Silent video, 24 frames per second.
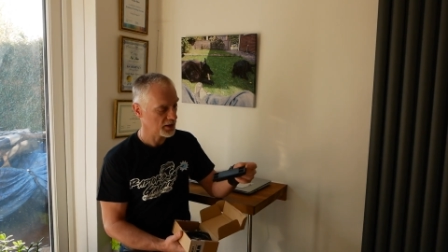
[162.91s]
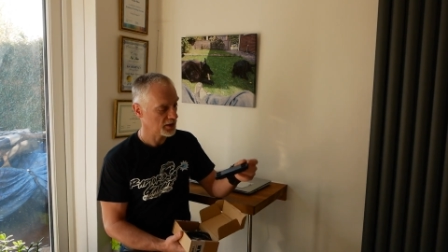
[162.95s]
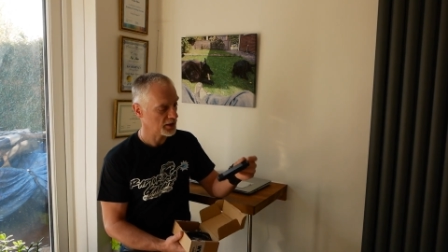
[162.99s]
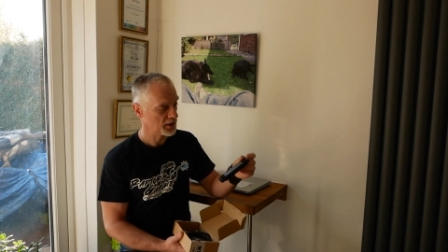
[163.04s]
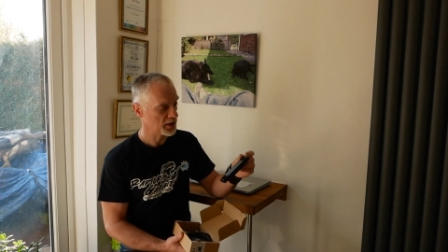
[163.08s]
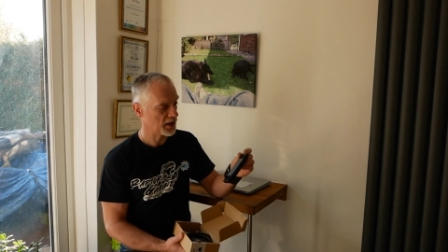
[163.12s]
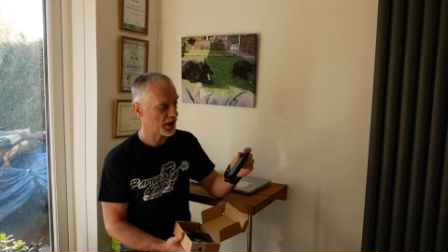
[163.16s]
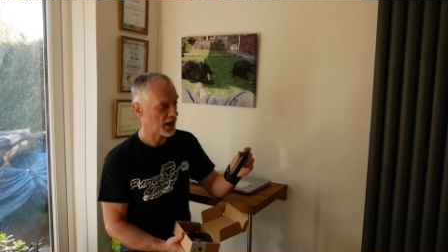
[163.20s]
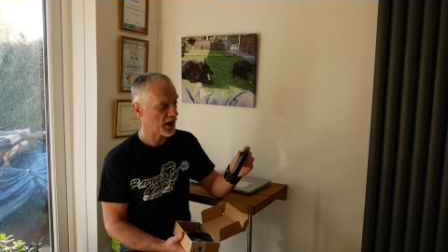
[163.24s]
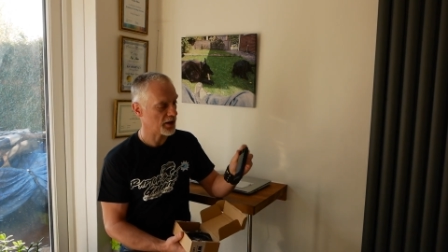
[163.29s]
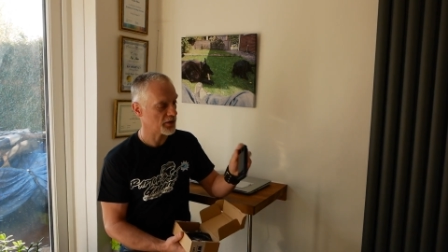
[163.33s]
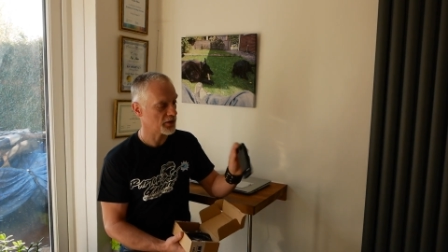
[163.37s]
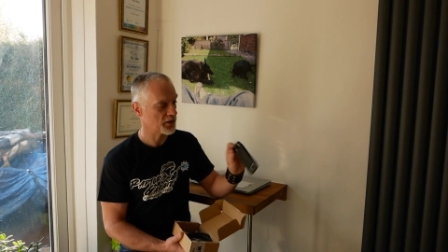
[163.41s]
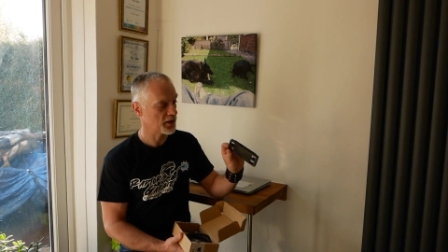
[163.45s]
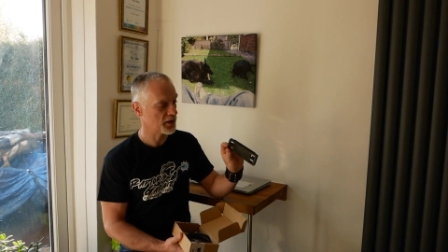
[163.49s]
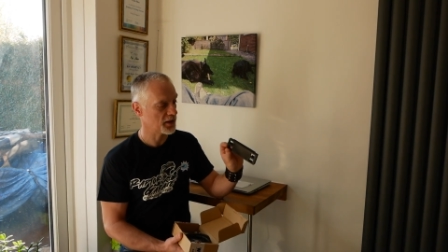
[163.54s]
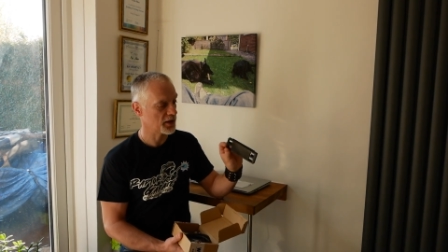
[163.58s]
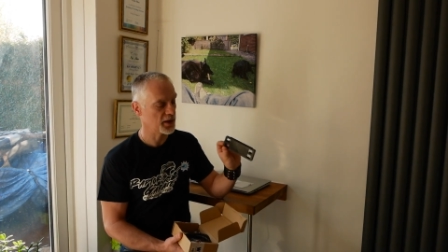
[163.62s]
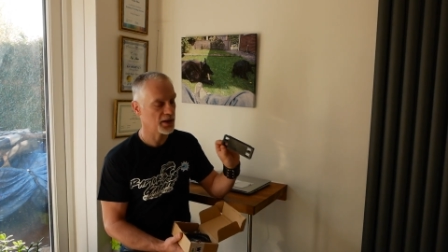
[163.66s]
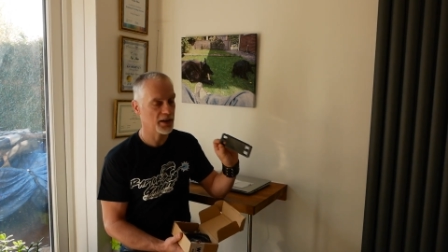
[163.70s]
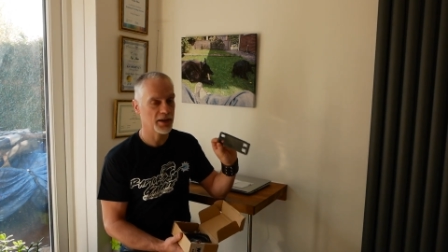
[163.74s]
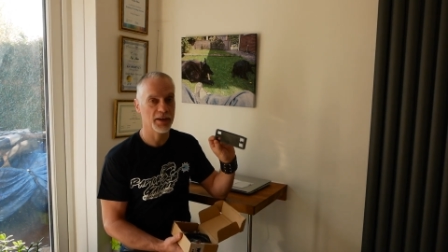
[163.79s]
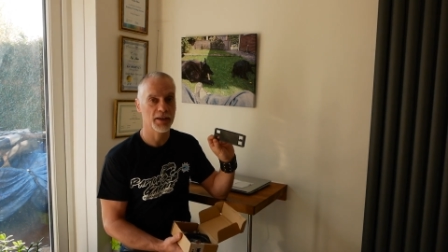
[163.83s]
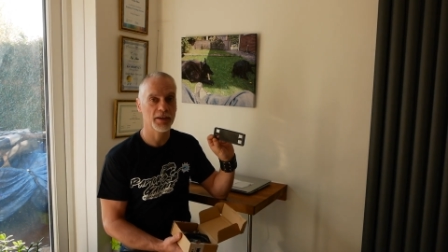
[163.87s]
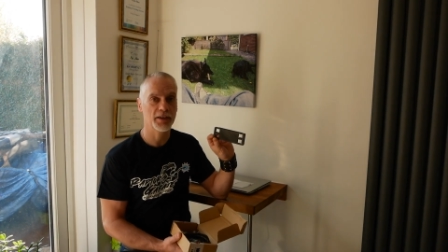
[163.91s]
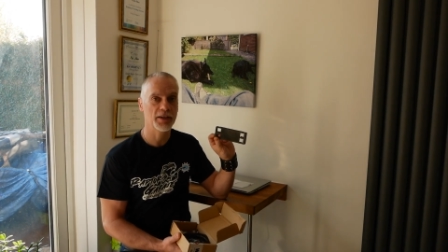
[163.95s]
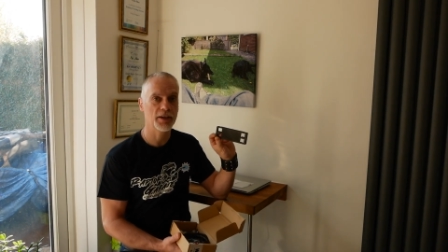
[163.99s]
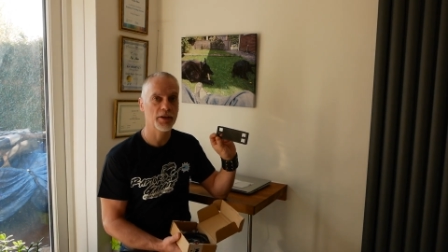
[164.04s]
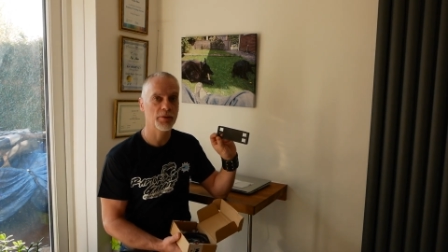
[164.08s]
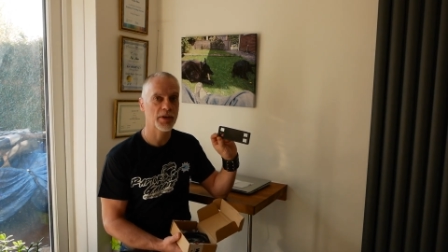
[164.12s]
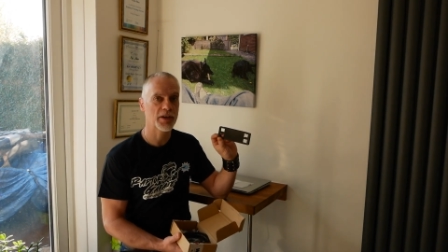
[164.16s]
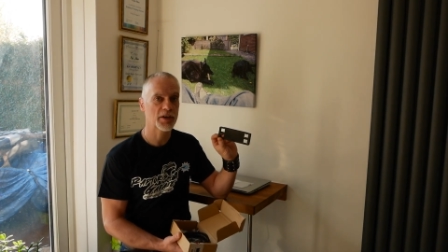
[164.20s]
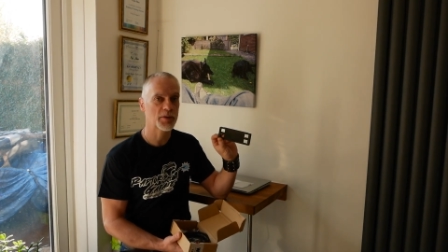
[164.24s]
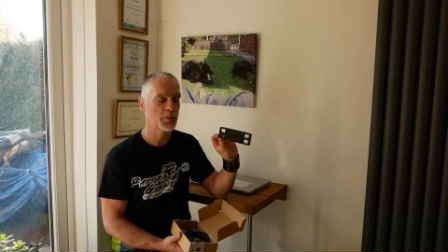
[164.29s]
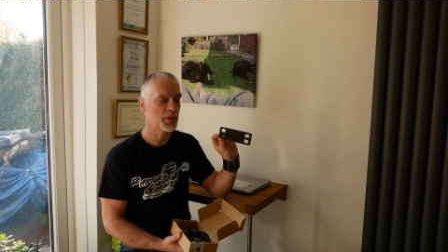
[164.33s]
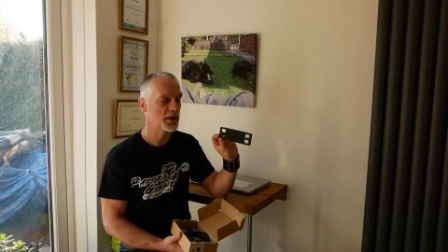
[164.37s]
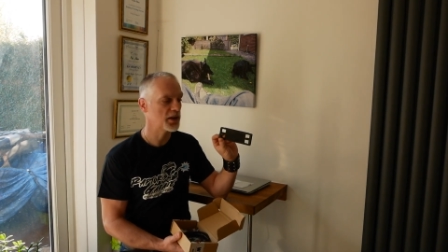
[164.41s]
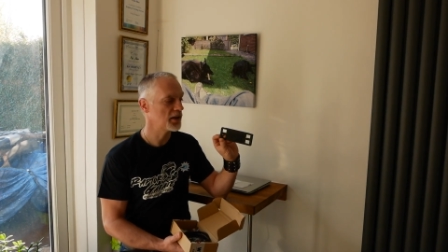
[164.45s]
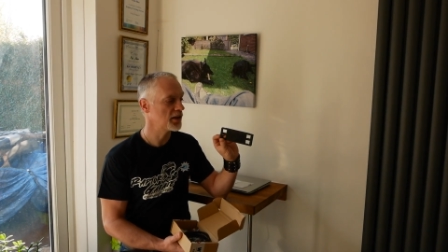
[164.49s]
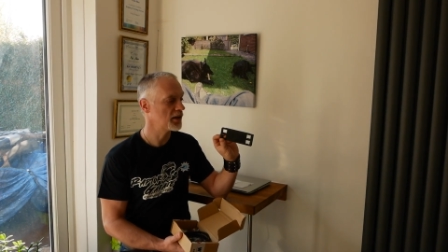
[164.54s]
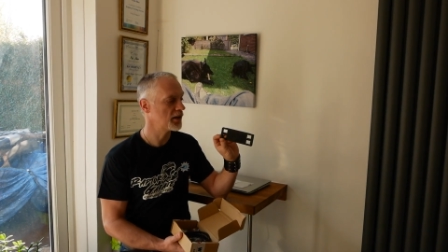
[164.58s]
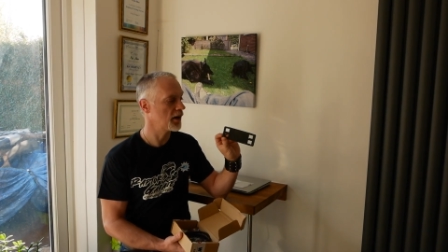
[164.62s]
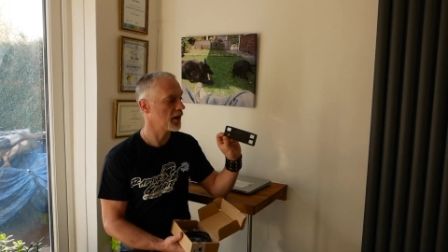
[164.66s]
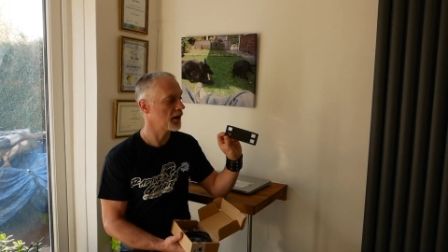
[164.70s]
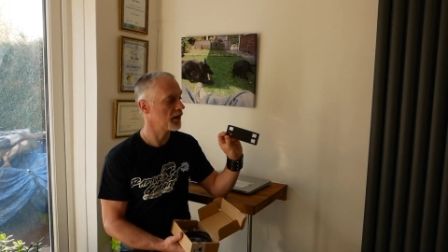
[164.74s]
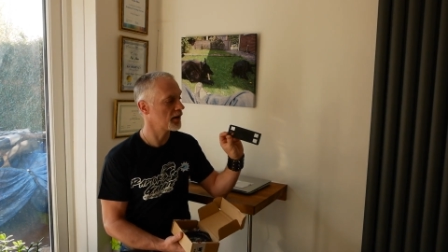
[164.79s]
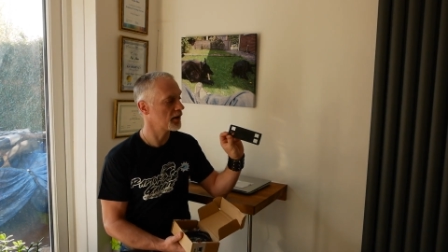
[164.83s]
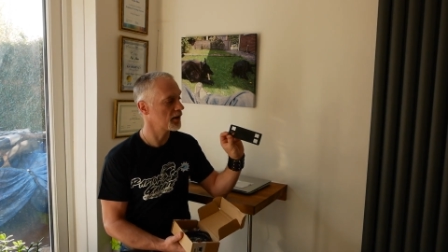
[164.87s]
You get the
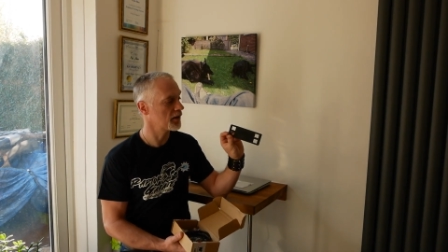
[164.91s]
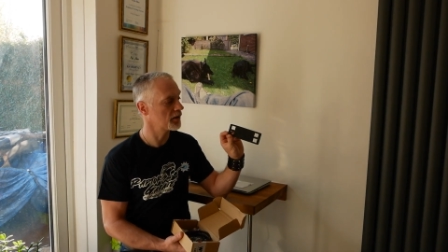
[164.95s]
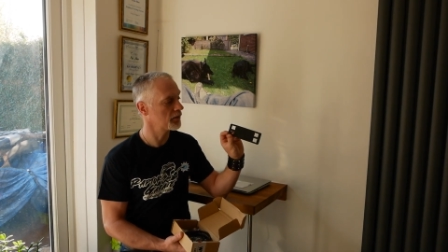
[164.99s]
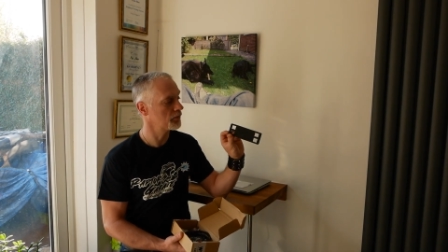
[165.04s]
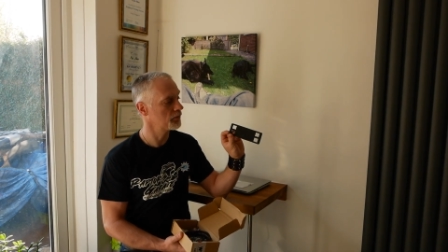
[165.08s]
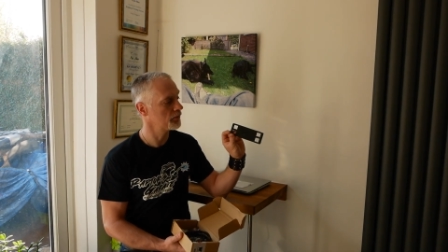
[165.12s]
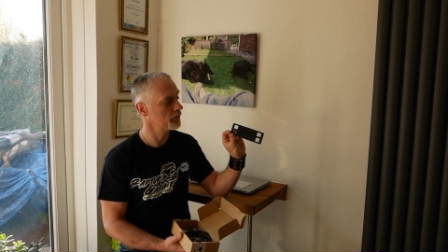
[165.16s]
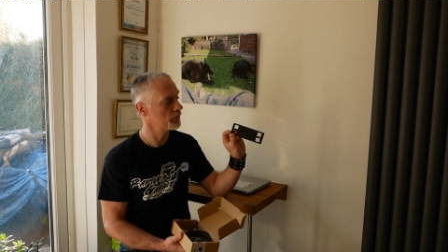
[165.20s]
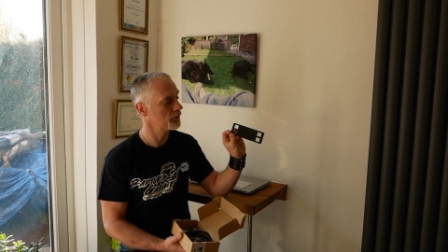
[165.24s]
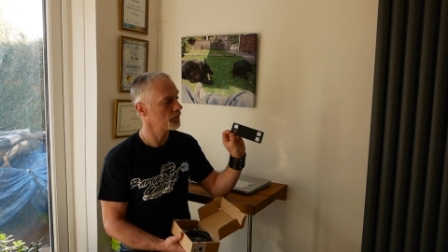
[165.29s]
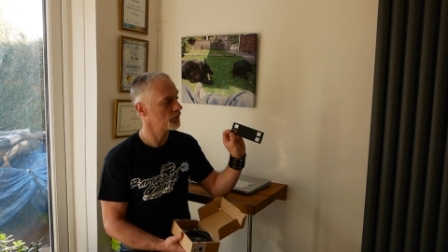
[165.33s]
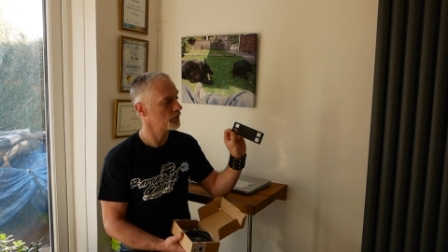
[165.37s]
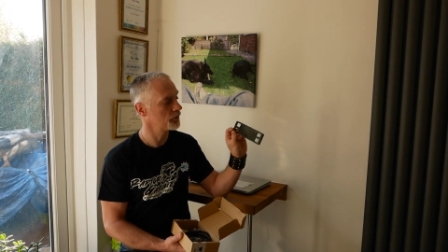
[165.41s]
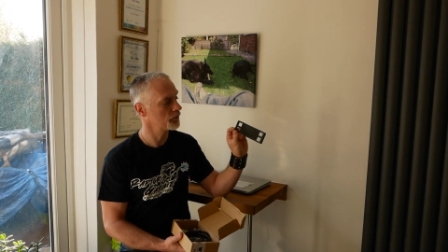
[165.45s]
USB um,